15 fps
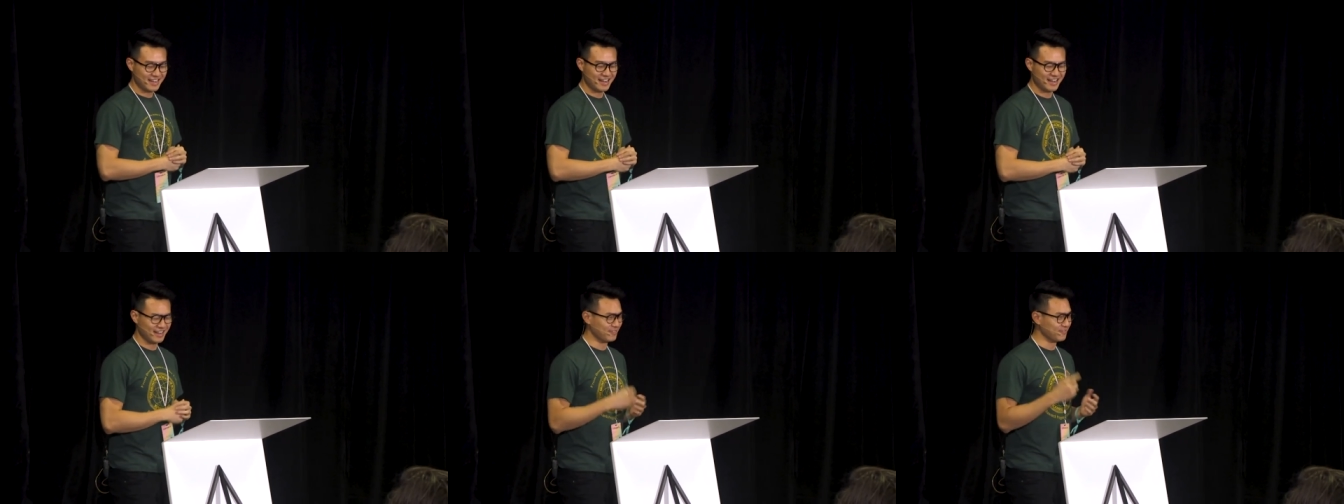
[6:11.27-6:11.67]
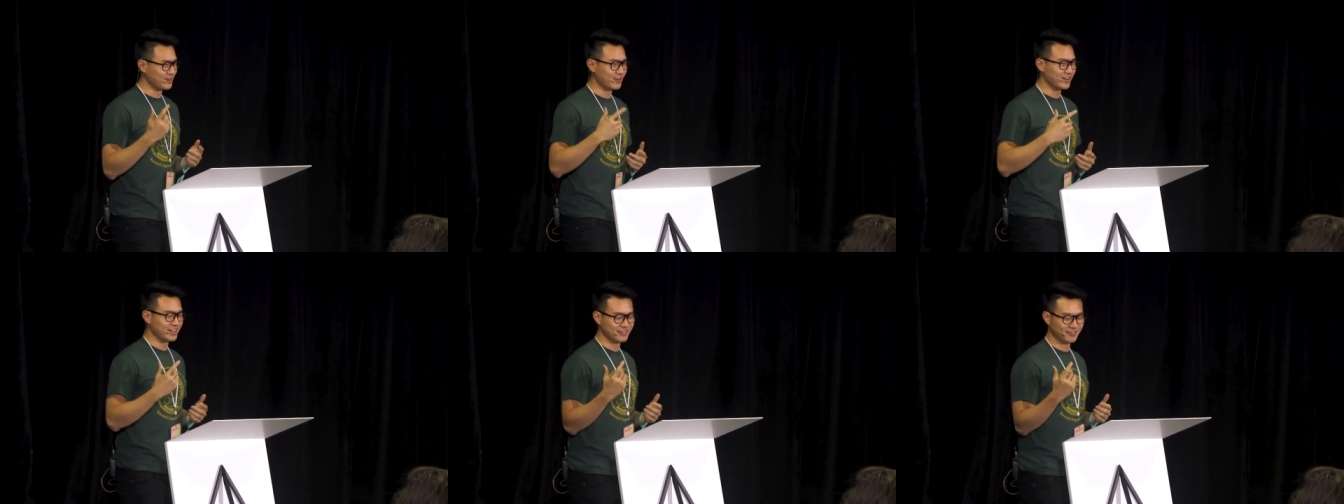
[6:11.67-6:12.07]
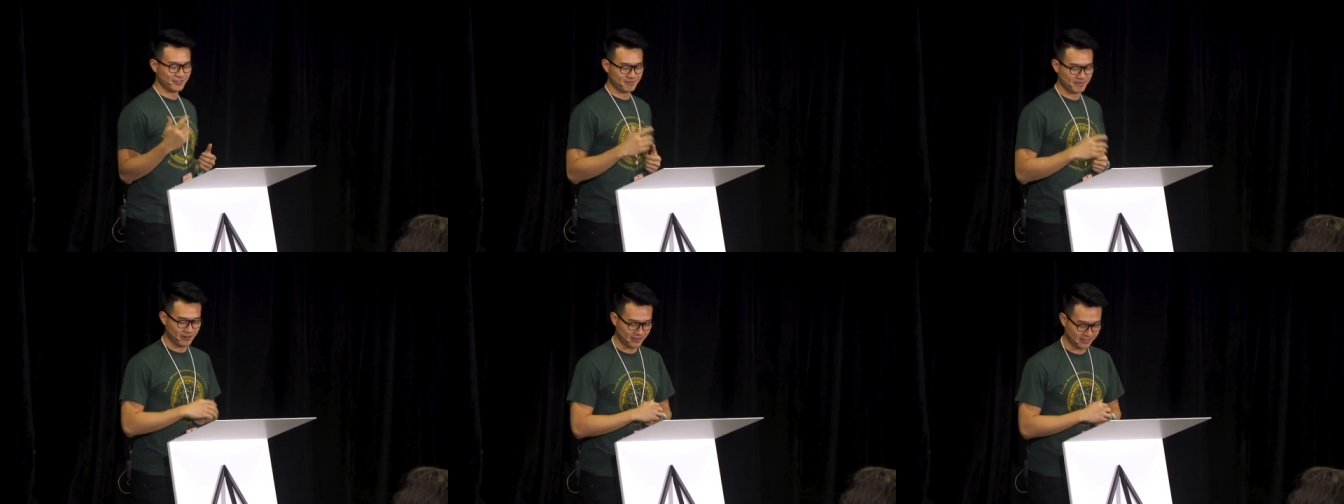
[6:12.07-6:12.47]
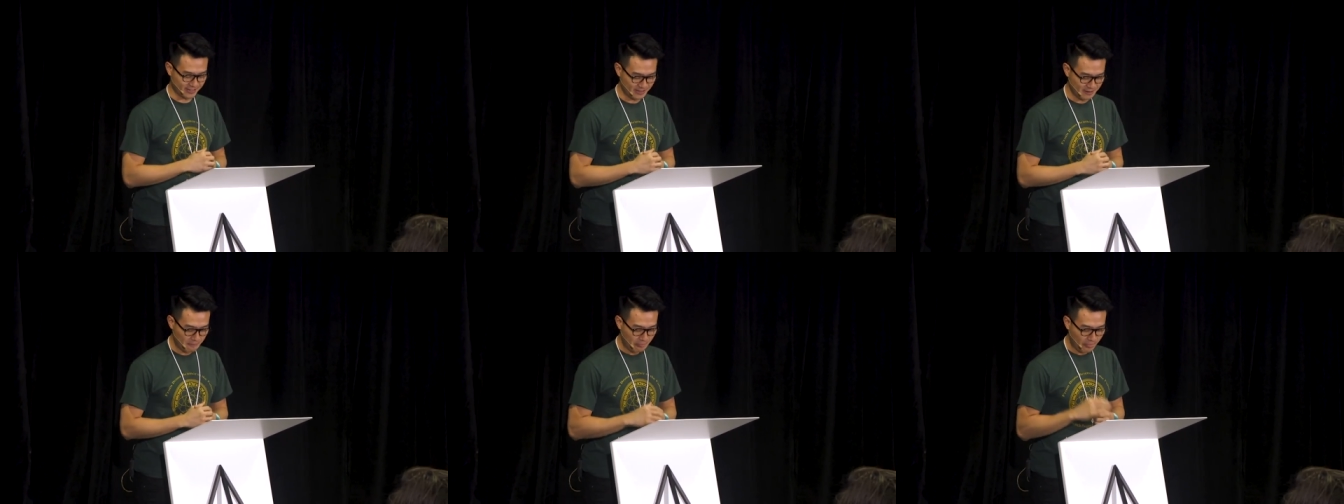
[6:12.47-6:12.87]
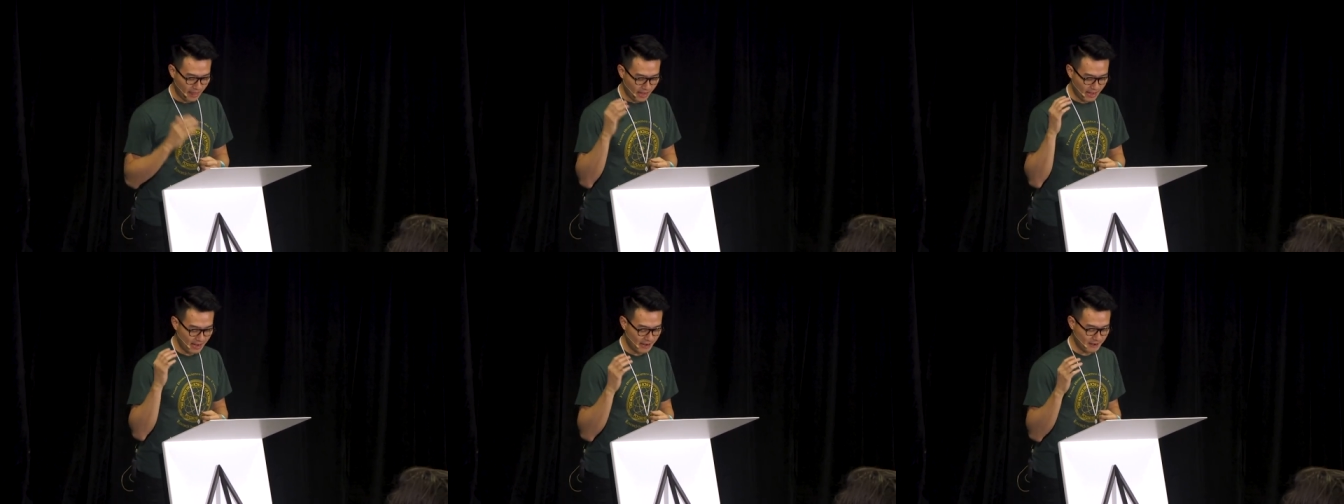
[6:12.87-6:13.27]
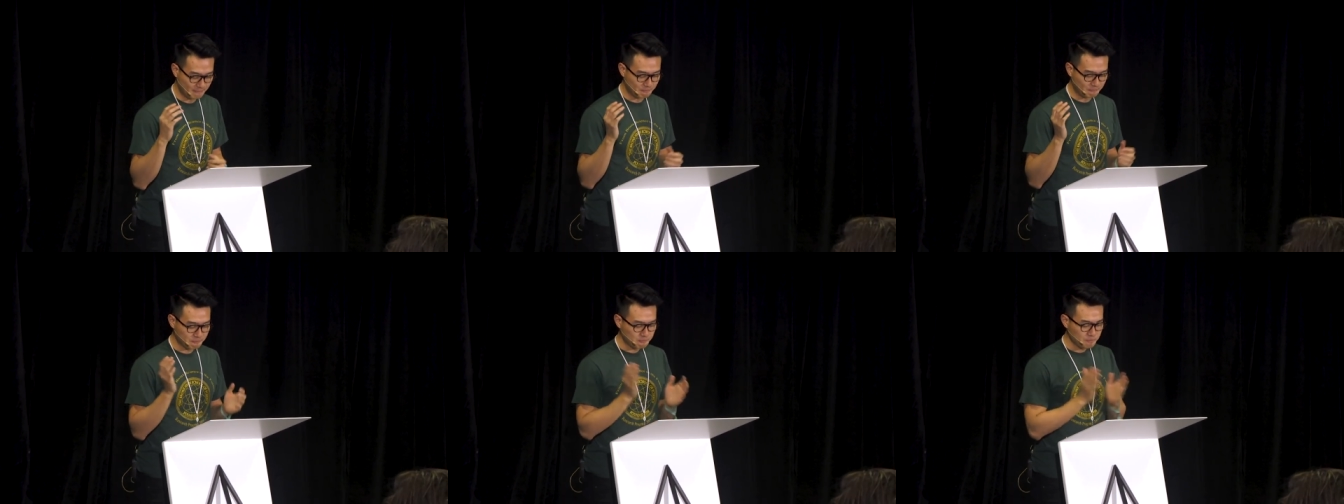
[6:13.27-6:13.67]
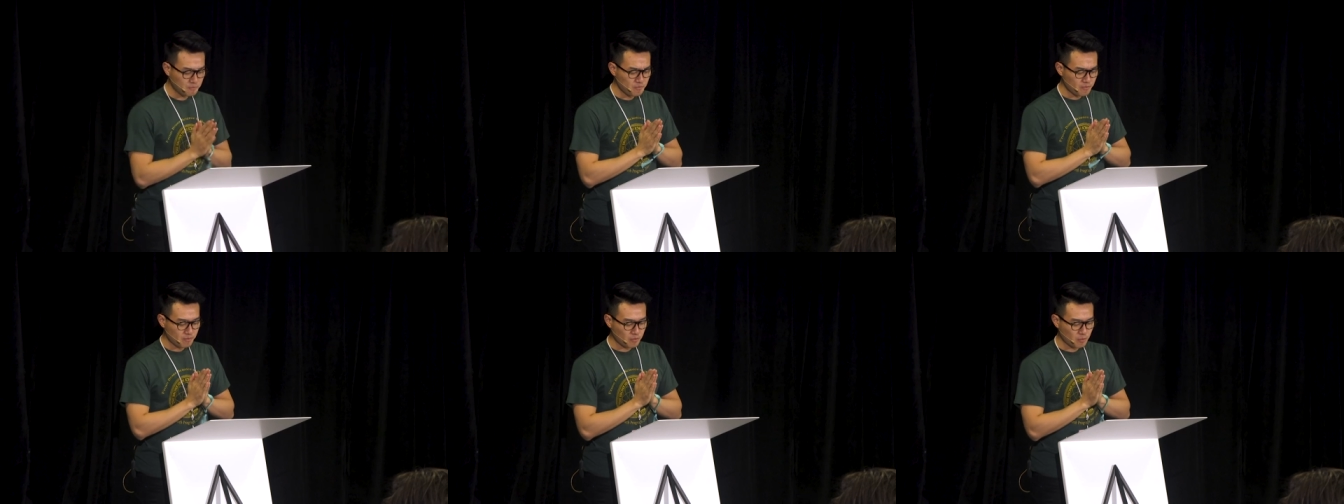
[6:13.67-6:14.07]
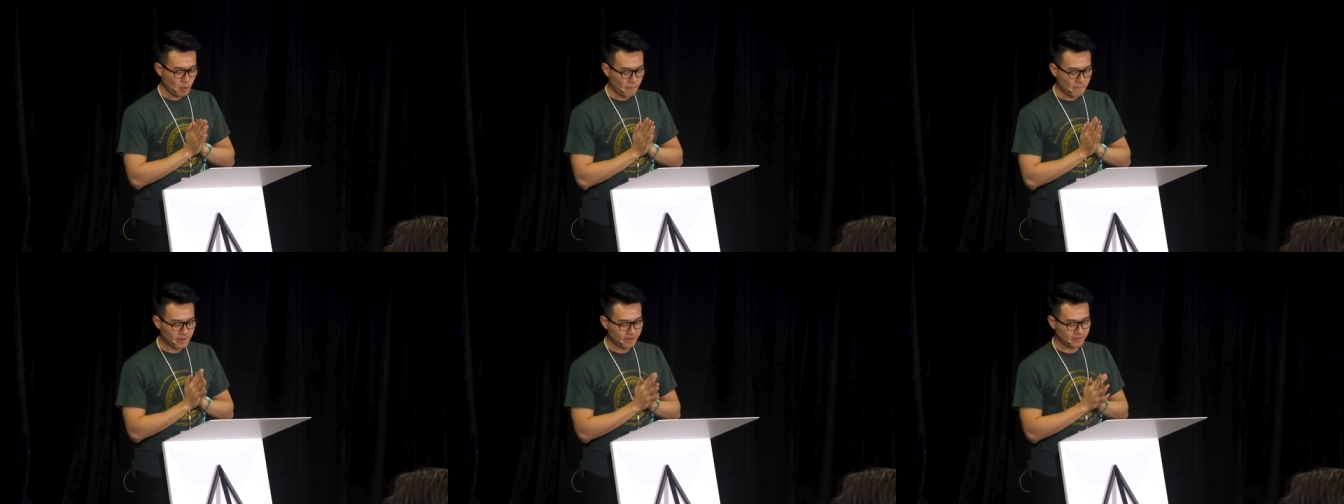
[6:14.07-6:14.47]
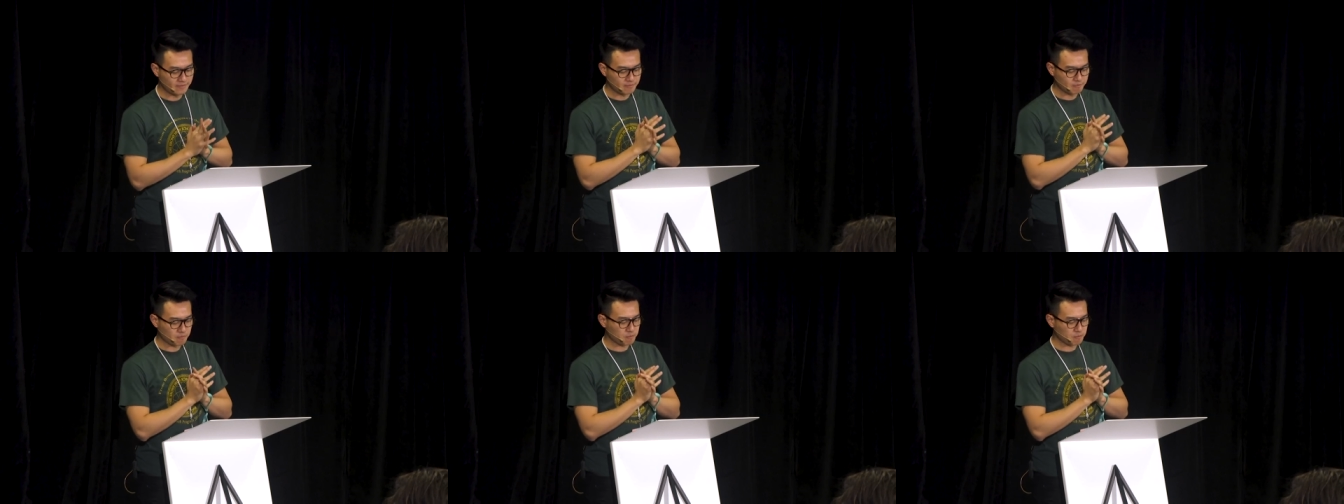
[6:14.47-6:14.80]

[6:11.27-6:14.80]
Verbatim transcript: Uh, very ignorant American. Um, but,